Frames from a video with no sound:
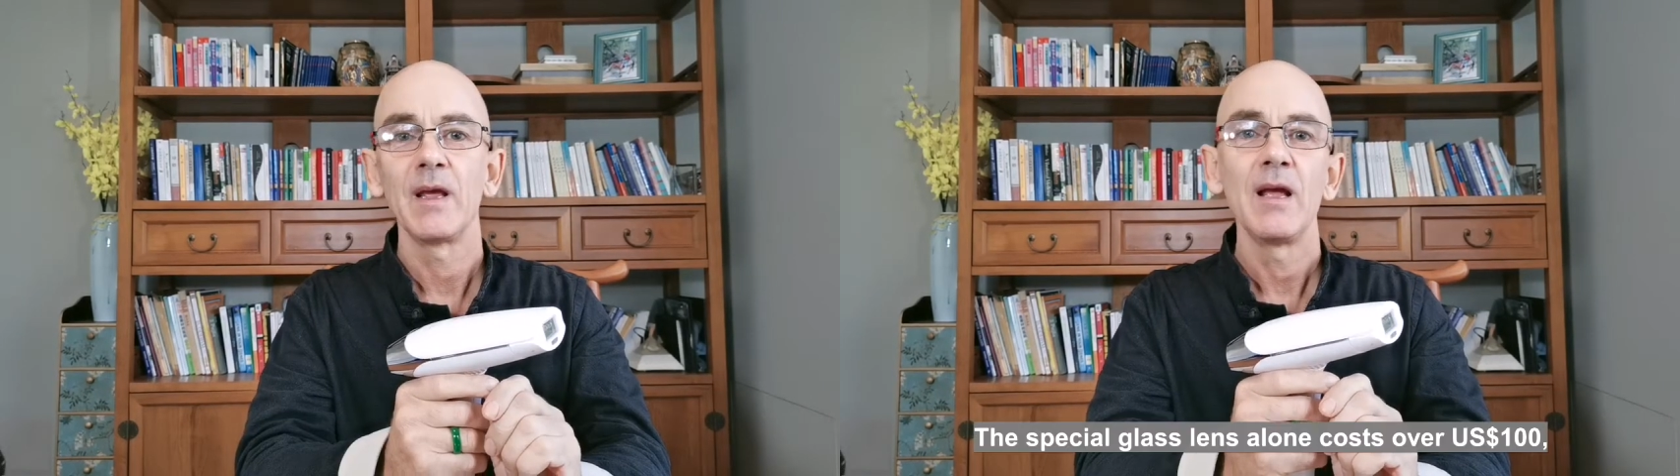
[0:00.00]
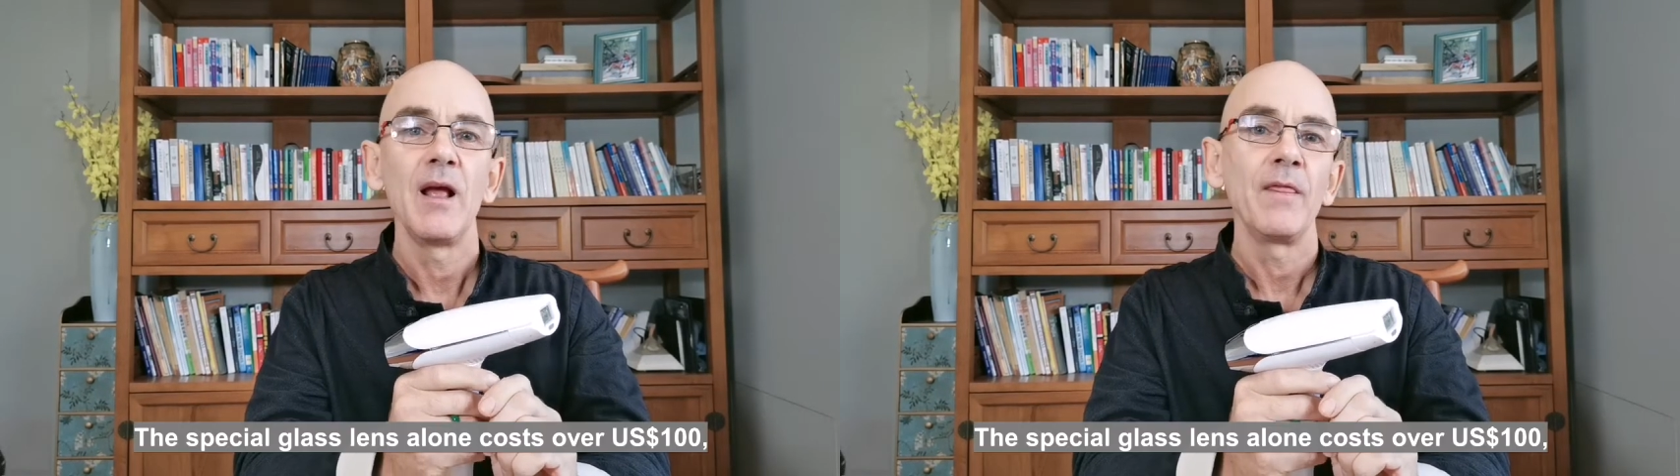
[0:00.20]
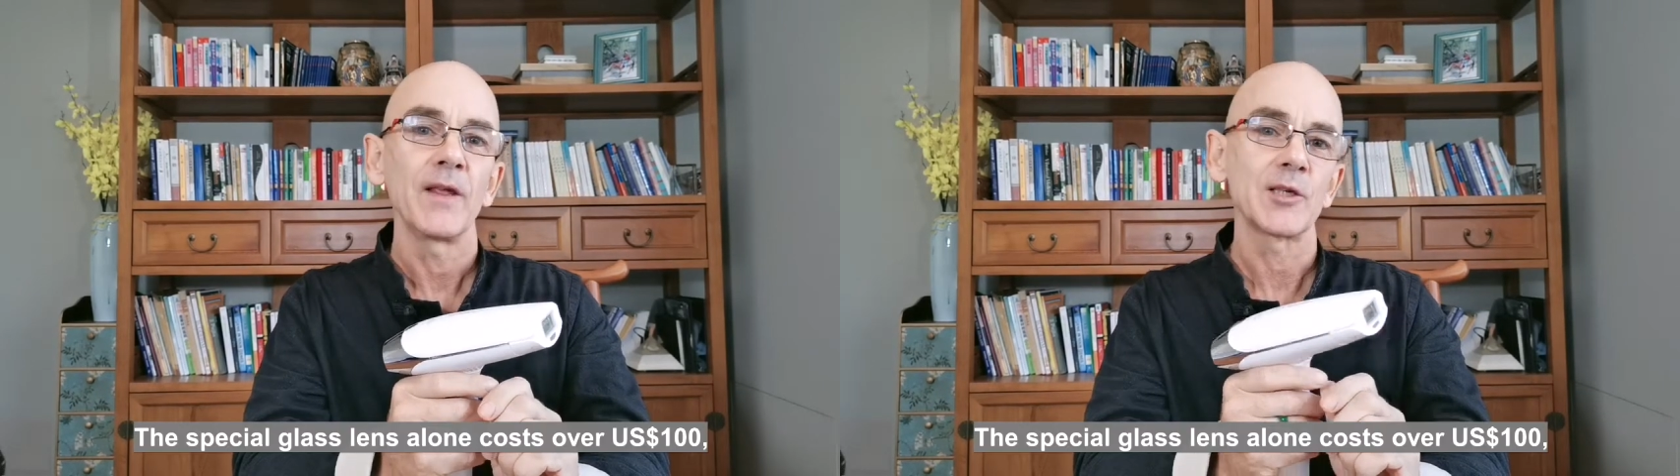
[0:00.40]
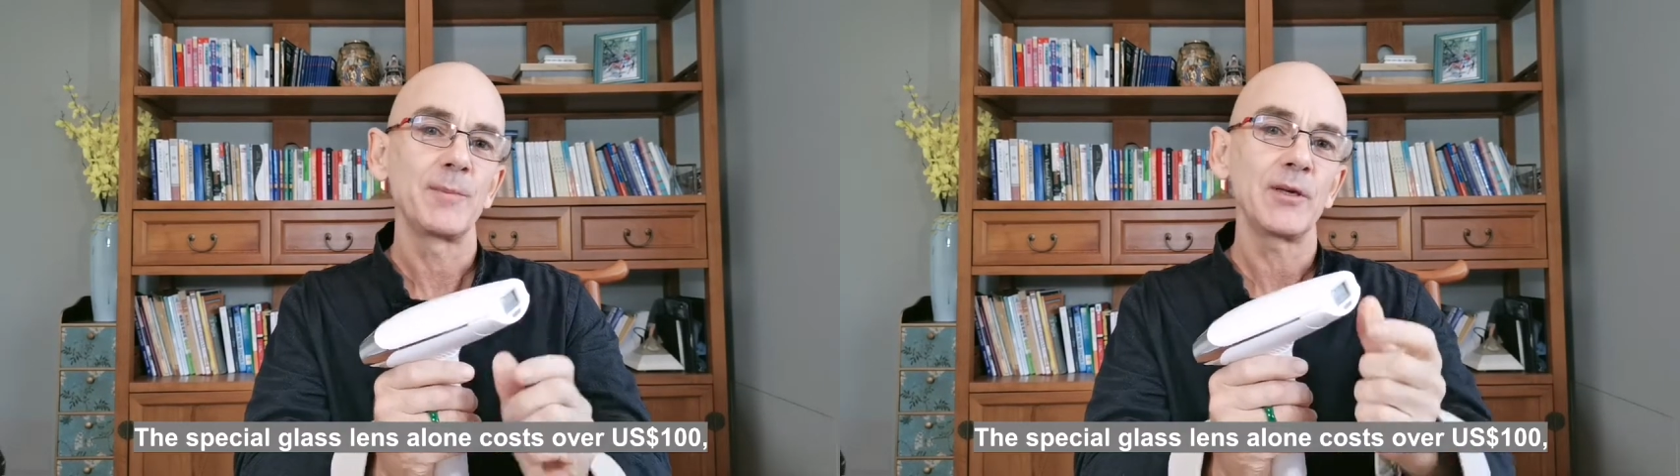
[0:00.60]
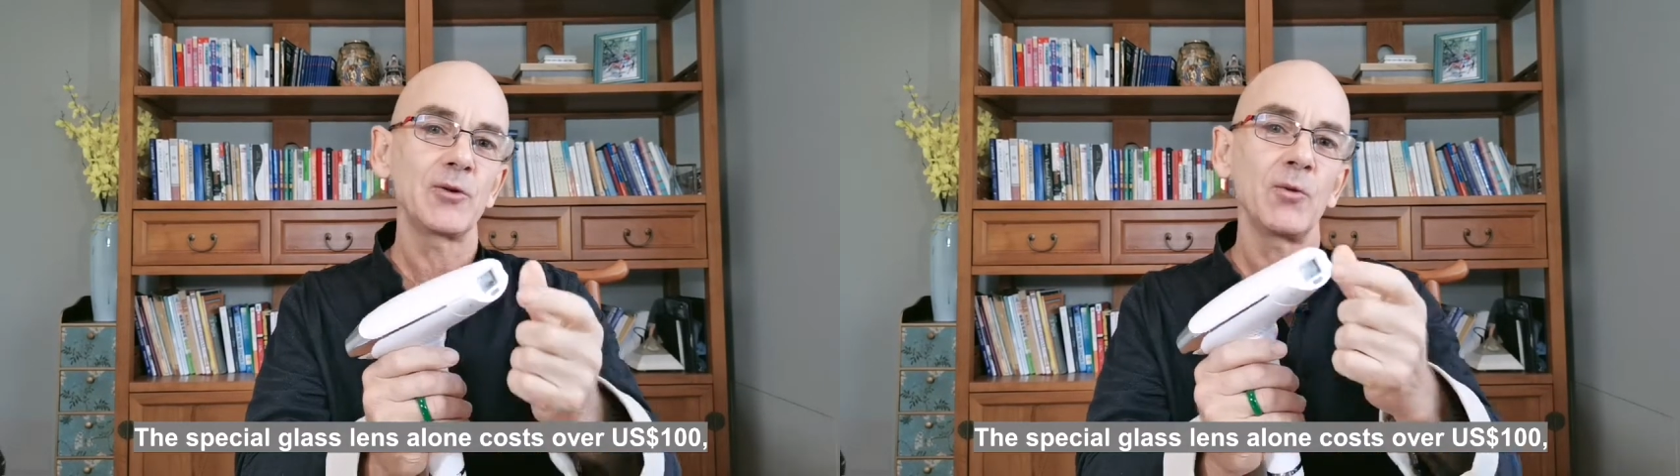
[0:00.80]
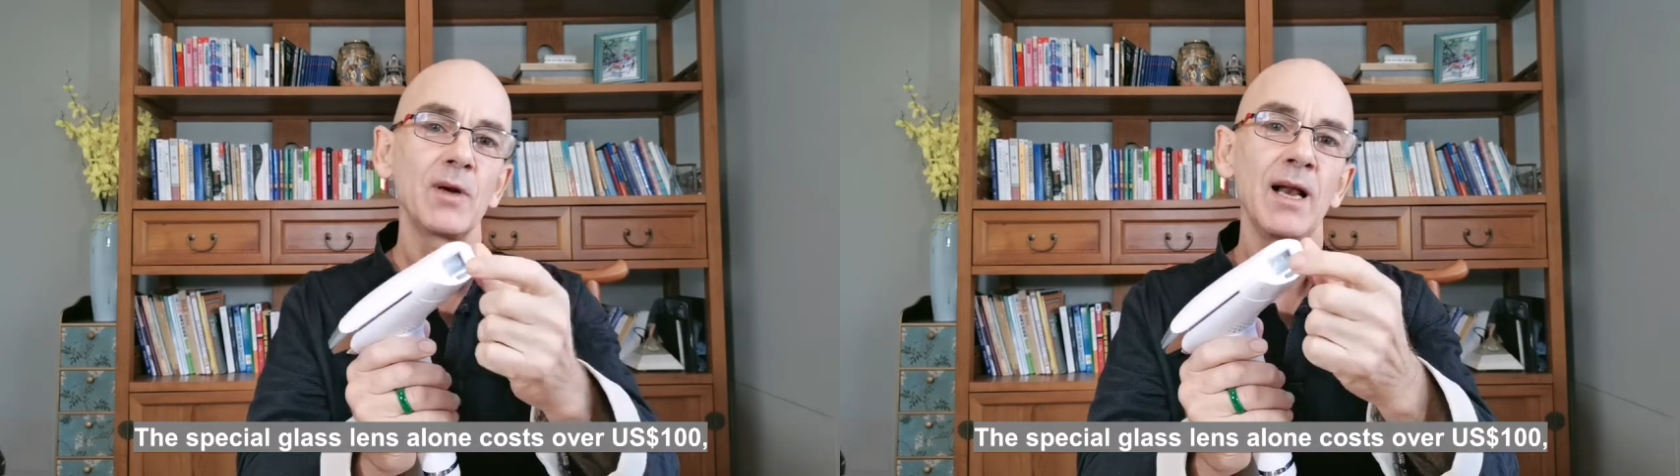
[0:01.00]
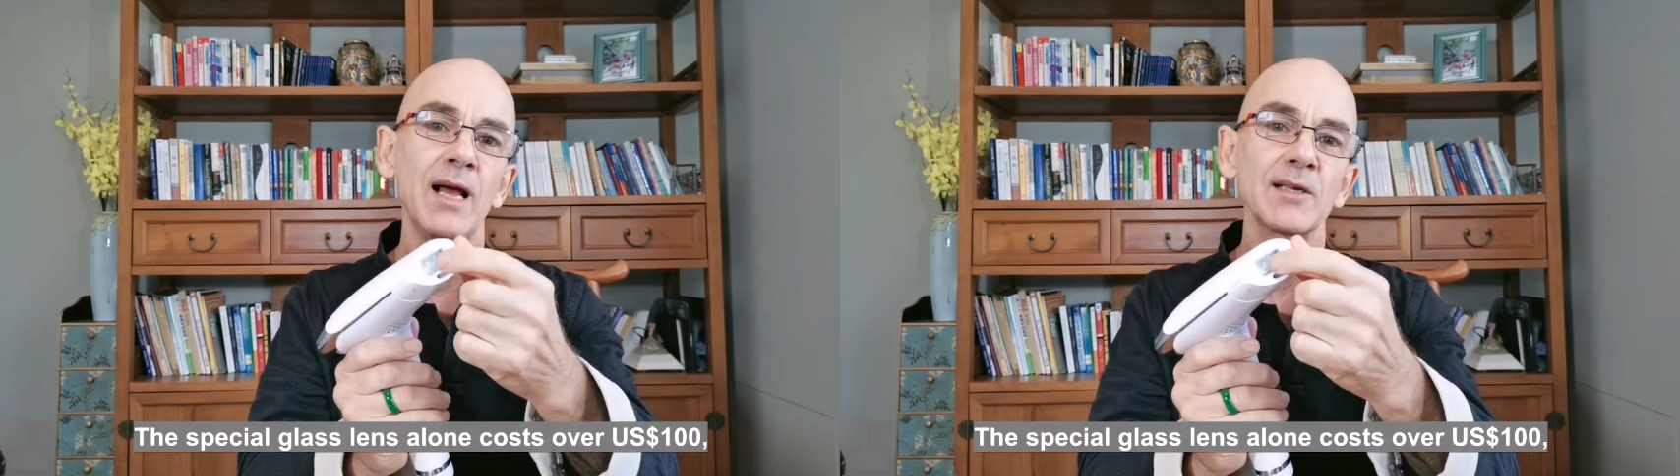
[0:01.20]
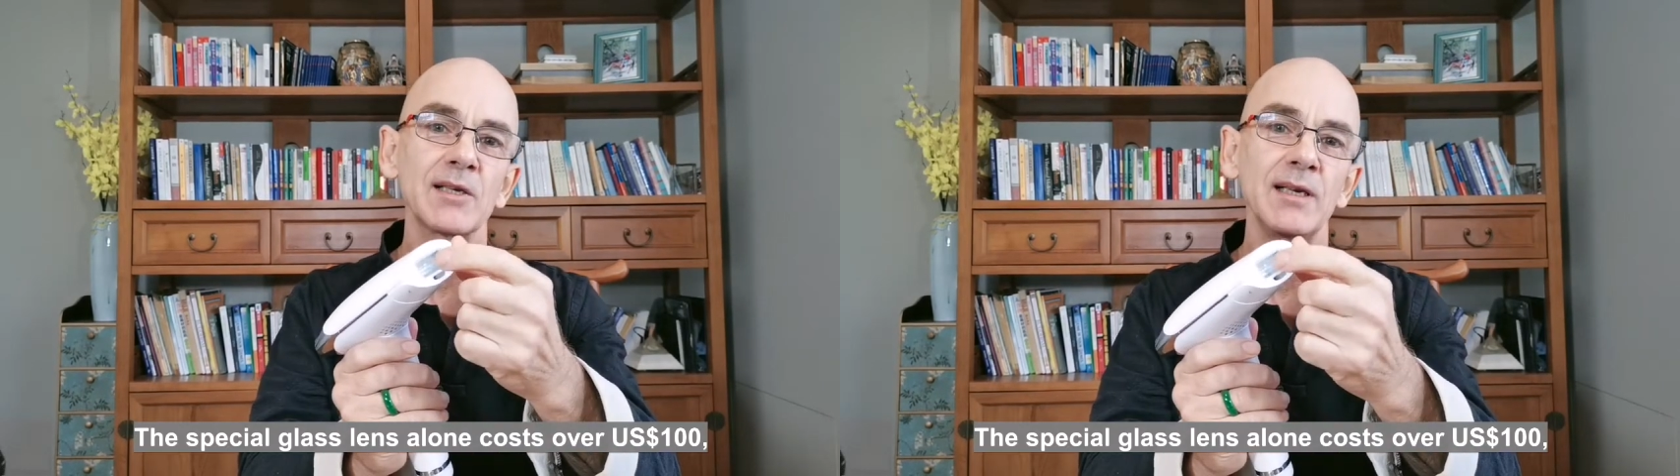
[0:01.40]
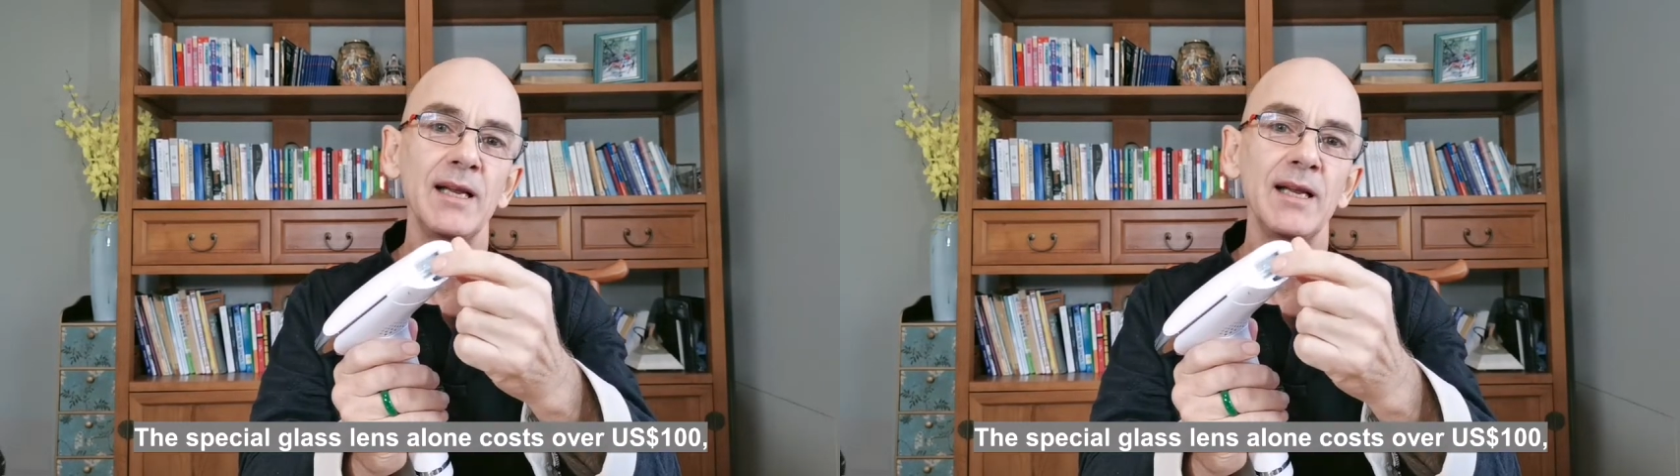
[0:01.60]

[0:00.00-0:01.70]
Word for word: The special glass lens